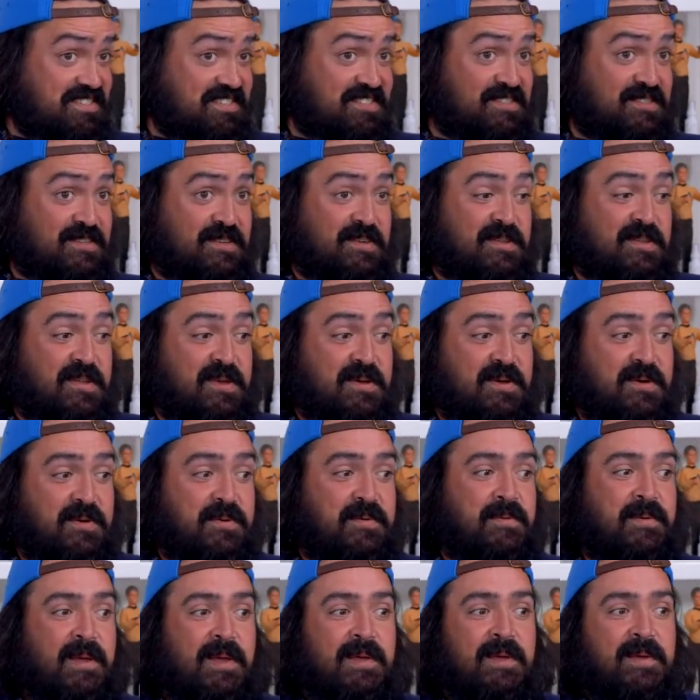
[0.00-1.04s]
Just so you
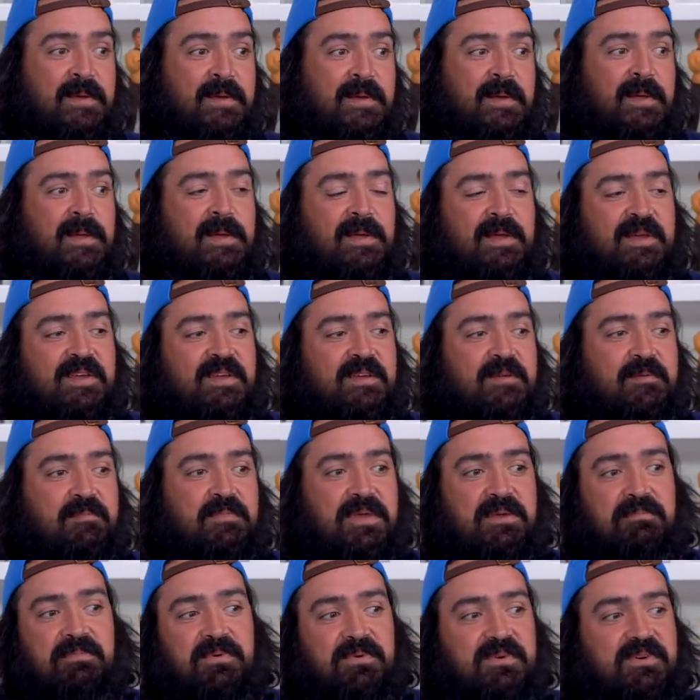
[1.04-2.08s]
know,
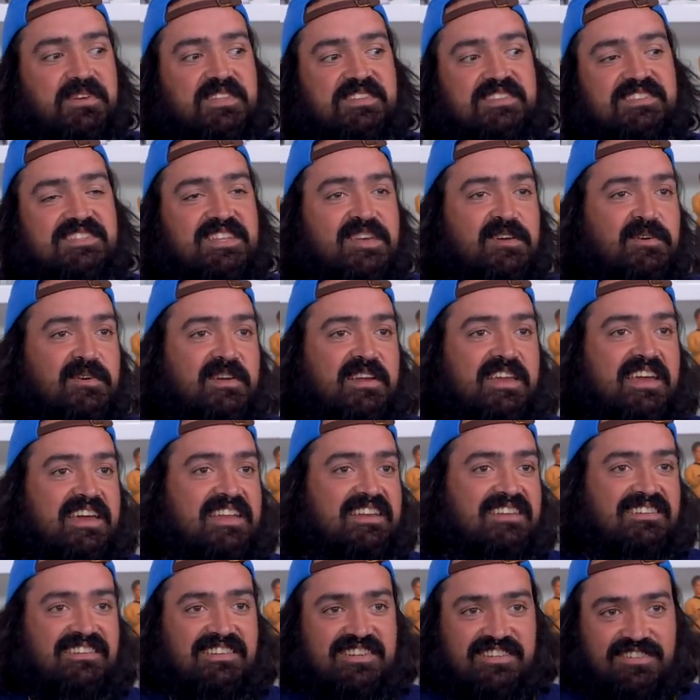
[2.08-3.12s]
people could say
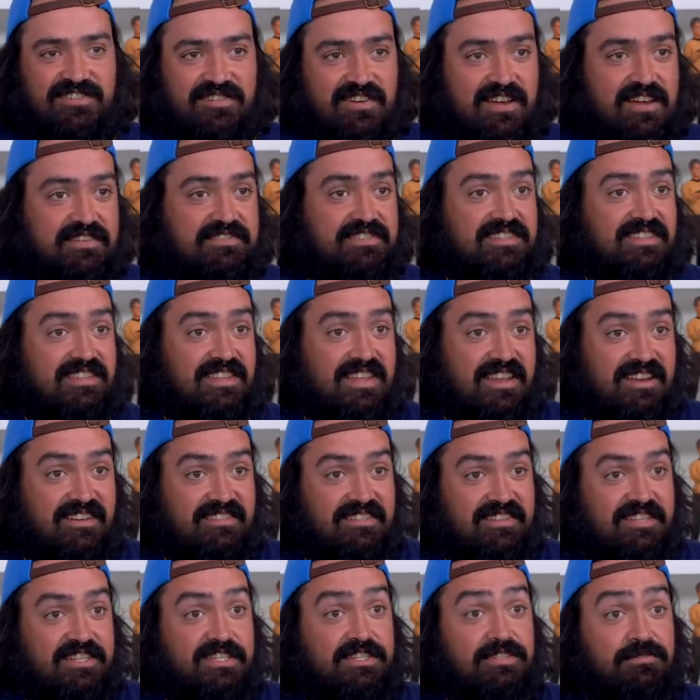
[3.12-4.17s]
organically derived,
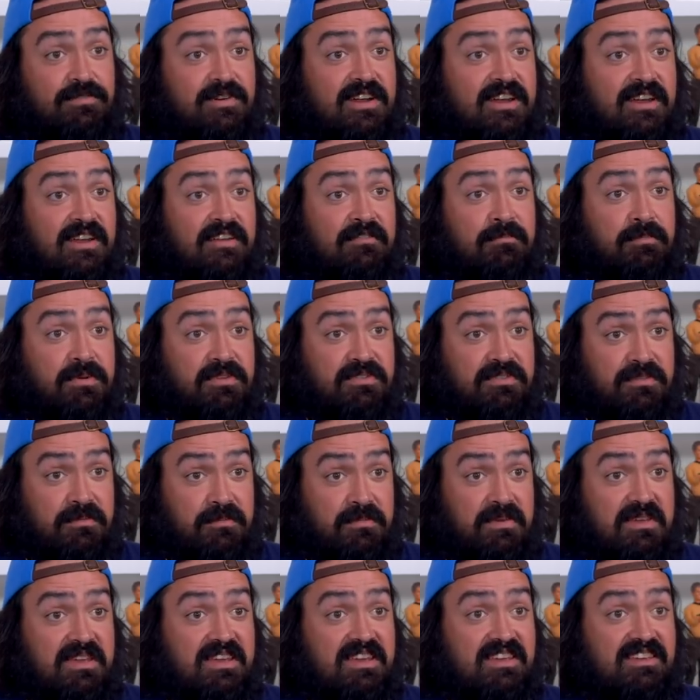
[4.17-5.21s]
synthetically derived, but to
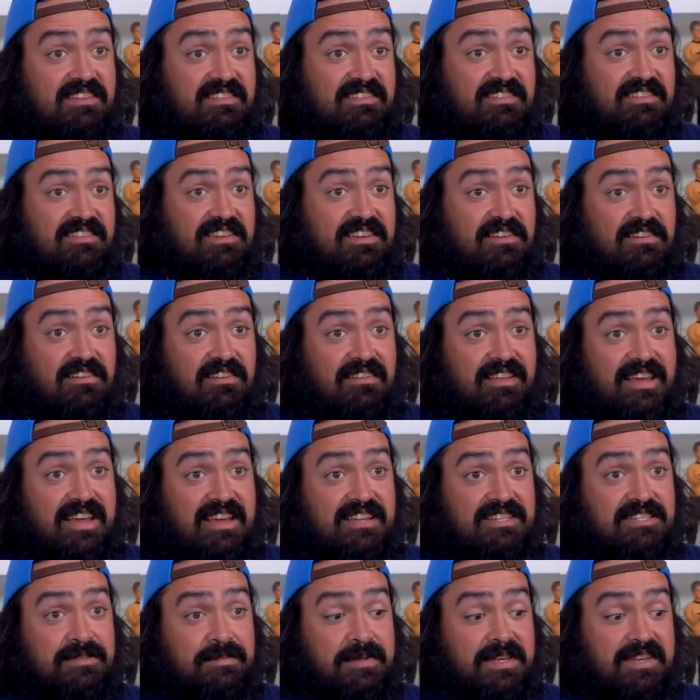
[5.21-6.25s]
me, in all
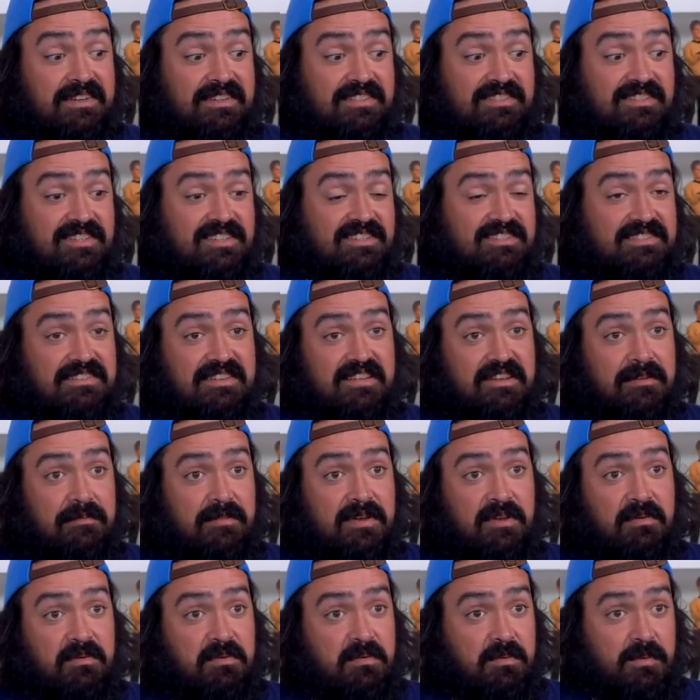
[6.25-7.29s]
aspects, it's not
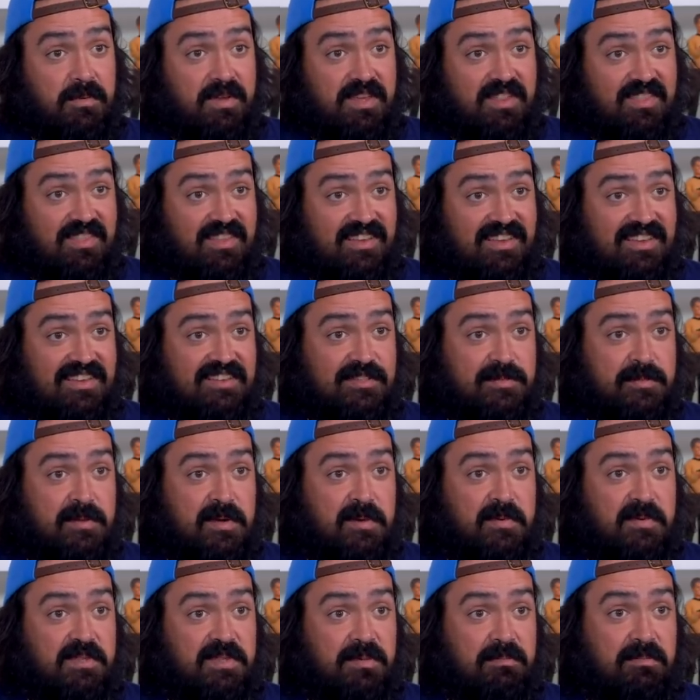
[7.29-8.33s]
about what we think, it's
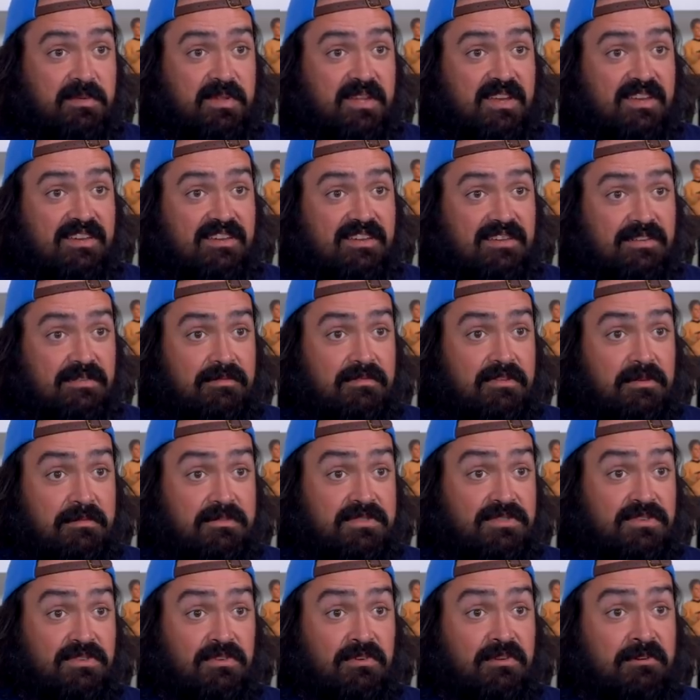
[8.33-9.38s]
about what the plant could
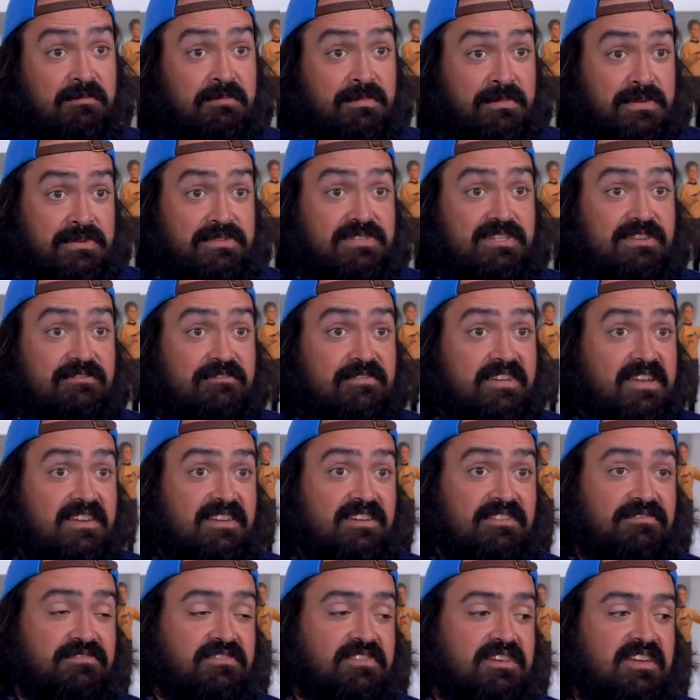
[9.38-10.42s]
absorb most
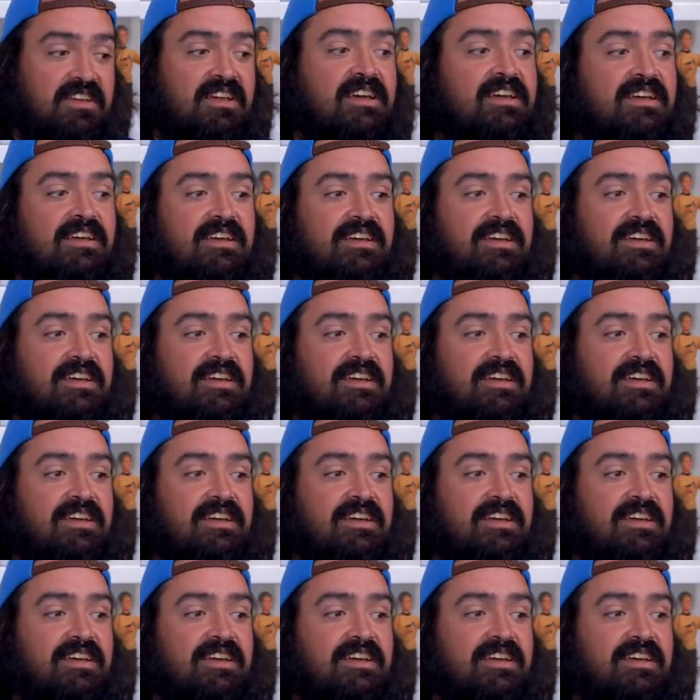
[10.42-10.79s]
effectively.